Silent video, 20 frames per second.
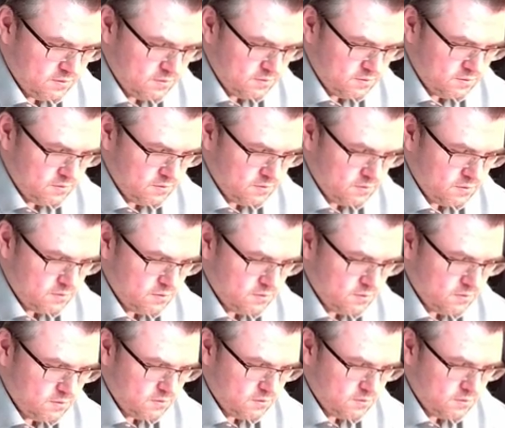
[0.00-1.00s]

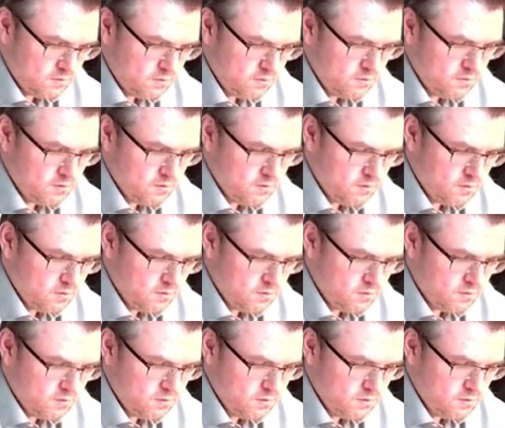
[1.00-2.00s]

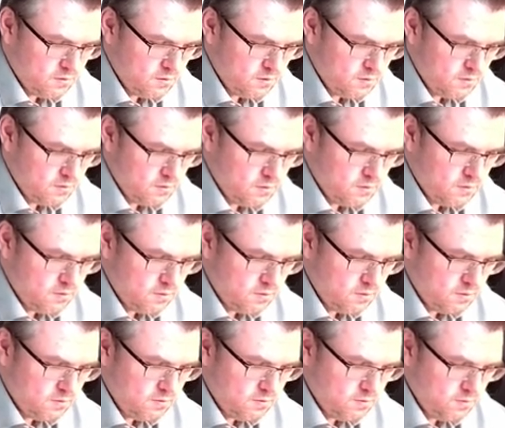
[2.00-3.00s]

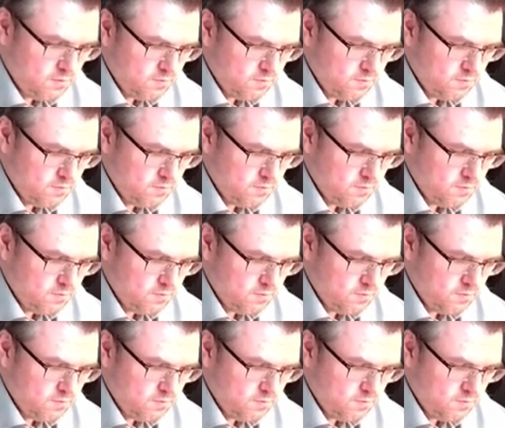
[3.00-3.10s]
No one is speaking in this clip.